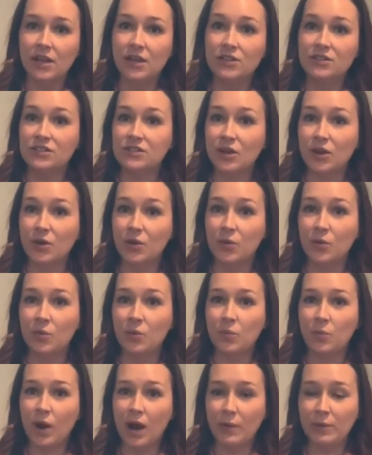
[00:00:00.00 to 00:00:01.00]
So
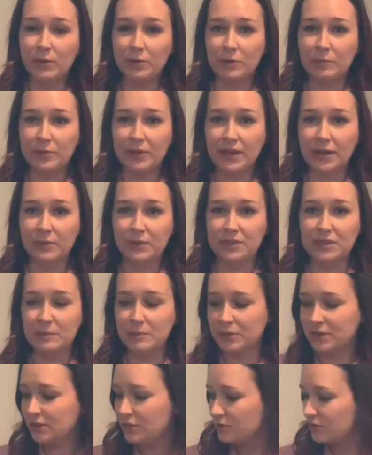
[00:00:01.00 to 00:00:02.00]
while we were playing with the
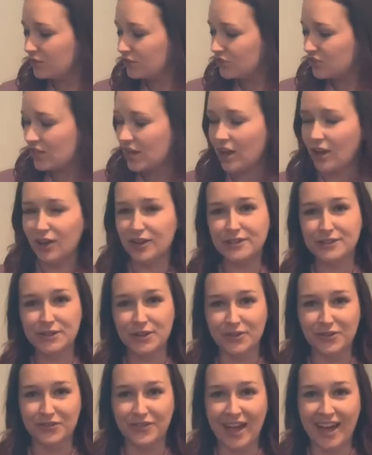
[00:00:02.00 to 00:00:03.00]
balloons, she
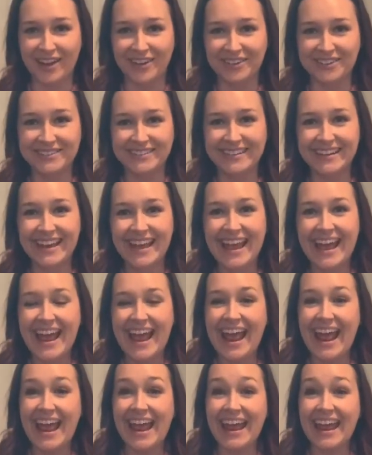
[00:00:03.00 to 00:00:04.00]
also found
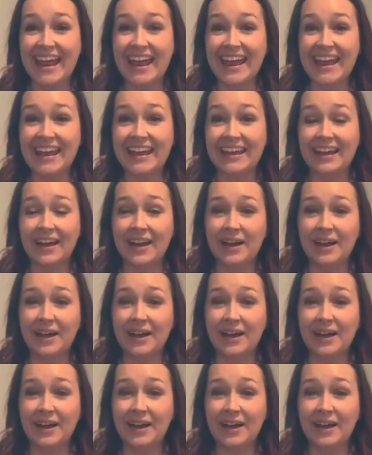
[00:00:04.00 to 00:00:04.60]
a